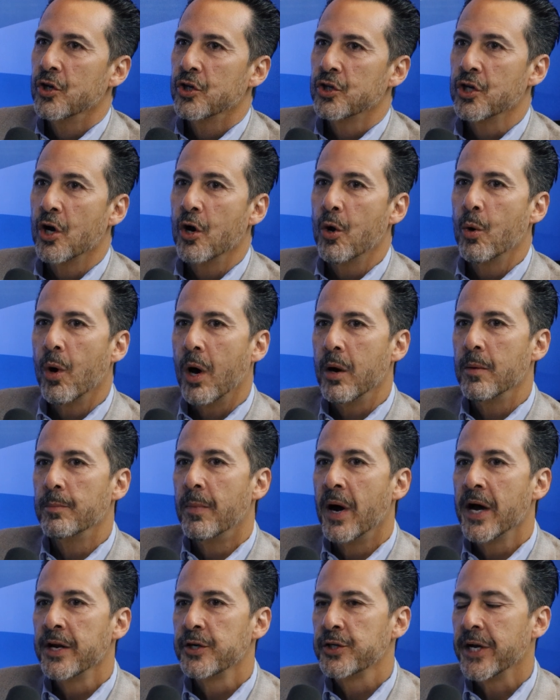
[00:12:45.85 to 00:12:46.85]
So
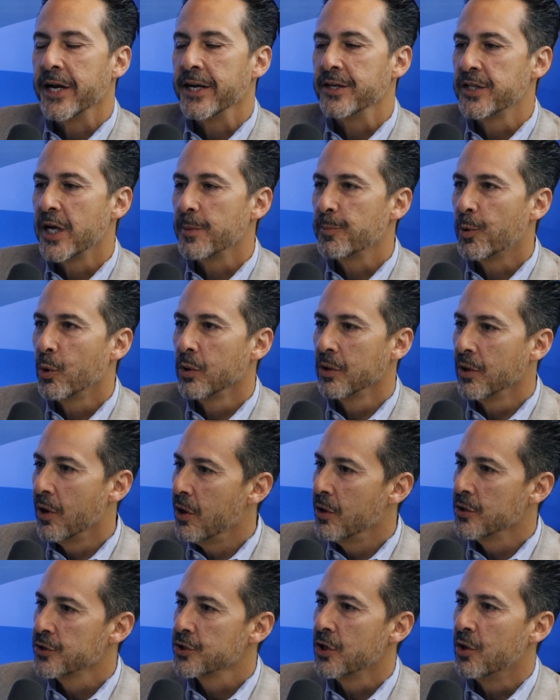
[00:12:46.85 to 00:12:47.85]
my understanding is that portal
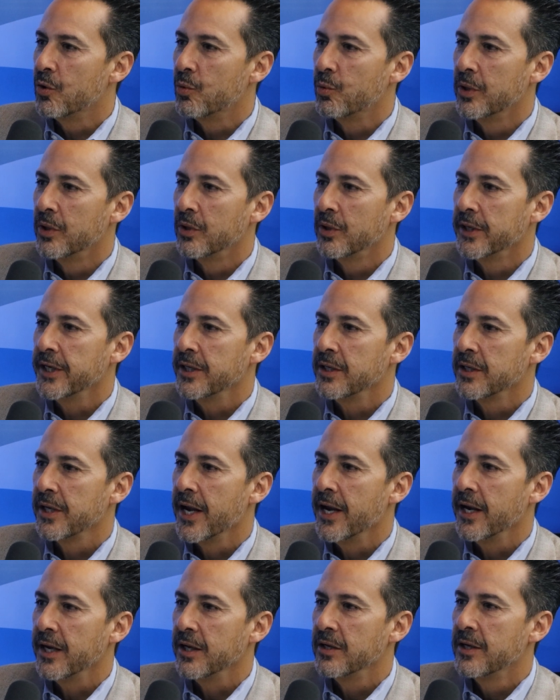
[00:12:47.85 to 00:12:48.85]
also will
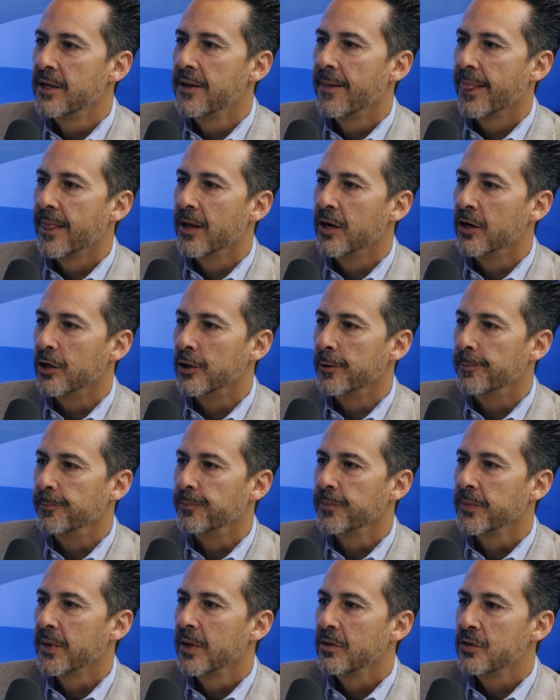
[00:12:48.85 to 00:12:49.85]
indicate,
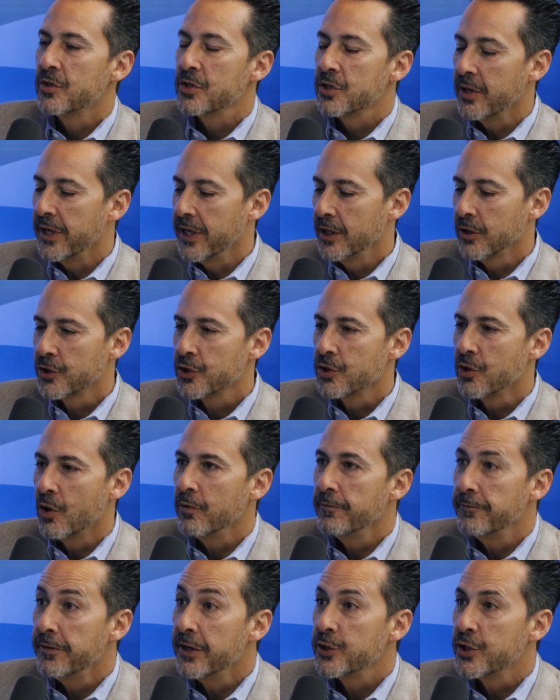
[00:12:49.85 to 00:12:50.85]
so it'll show
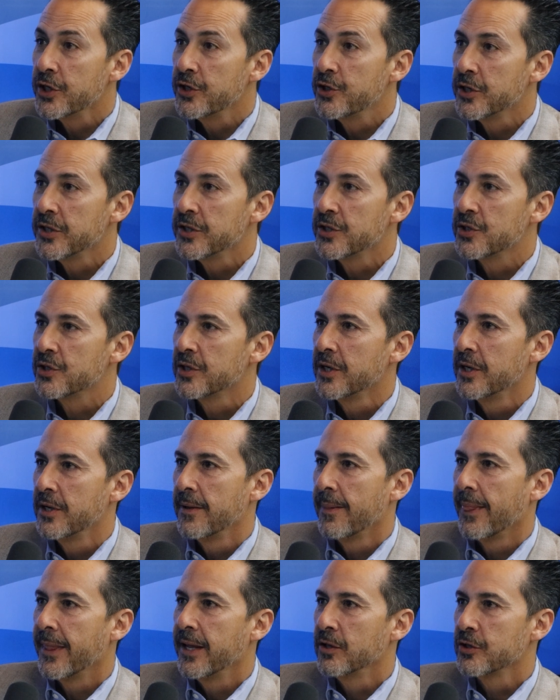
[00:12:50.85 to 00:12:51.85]
vintages,
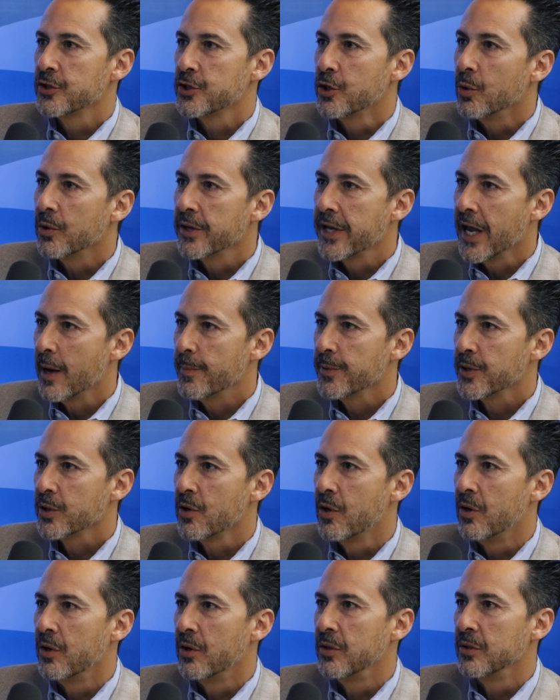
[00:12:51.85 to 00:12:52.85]
it'll show capital
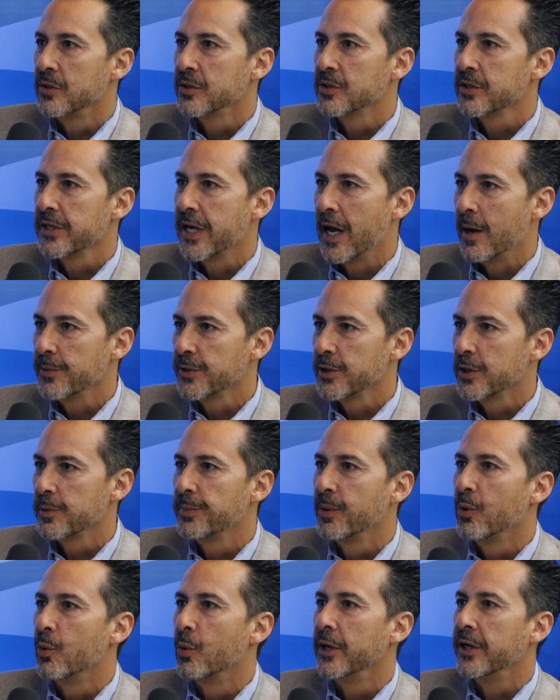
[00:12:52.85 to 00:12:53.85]
calls, capital
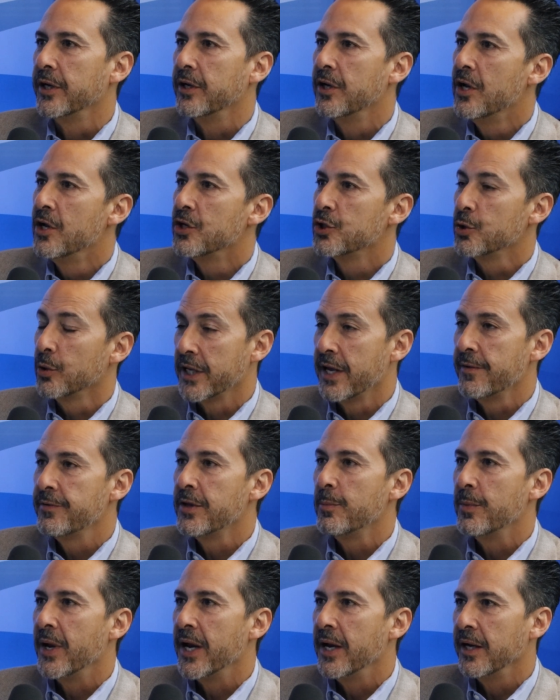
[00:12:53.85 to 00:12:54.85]
deployed. So it'll give
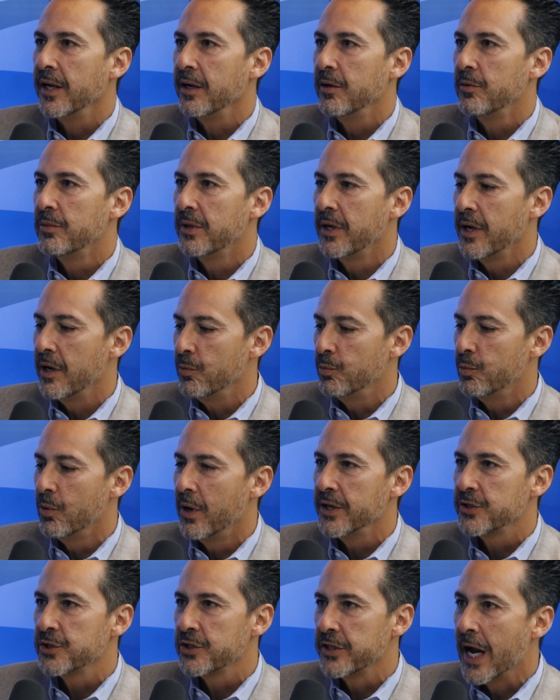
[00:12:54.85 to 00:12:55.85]
them a
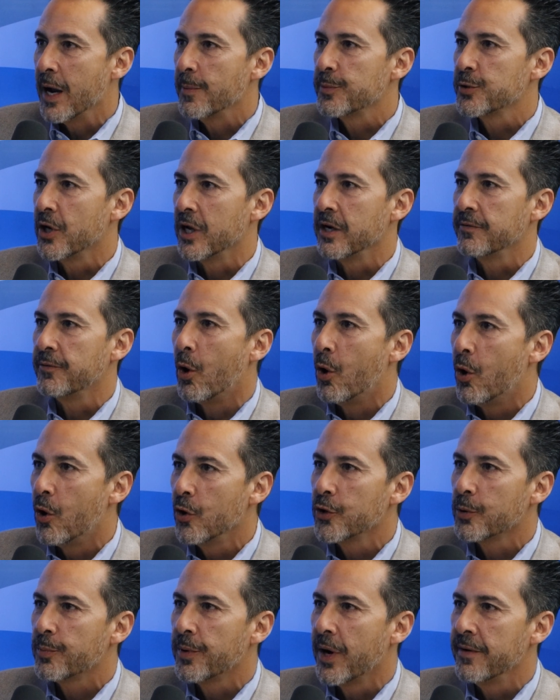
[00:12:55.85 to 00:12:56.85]
snapshot of all
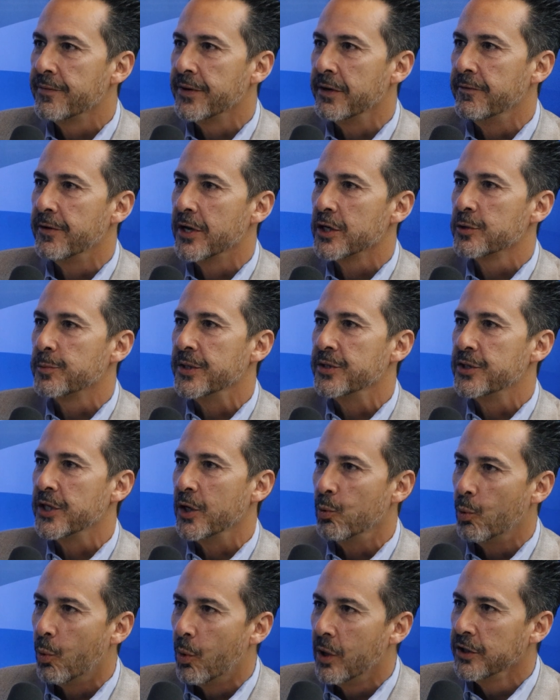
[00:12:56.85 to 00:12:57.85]
their private investments
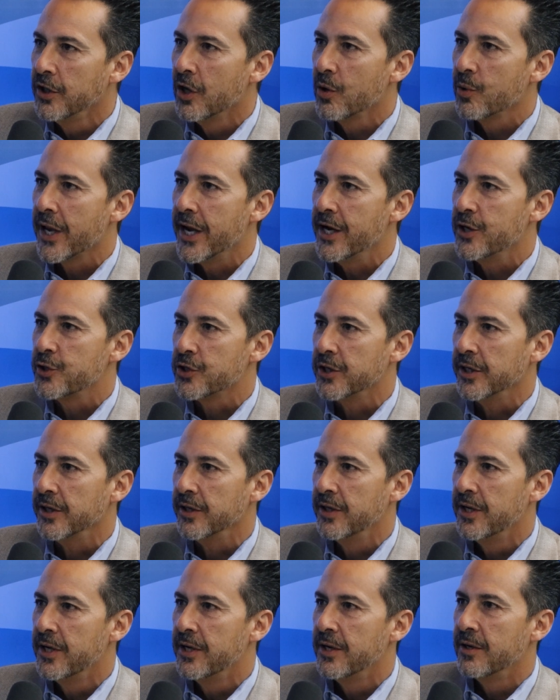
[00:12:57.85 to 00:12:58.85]
in one
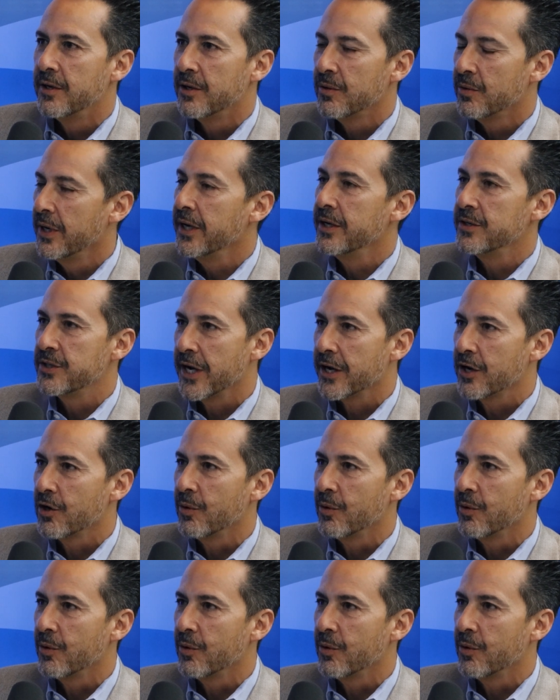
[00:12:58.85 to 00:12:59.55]
location. Is that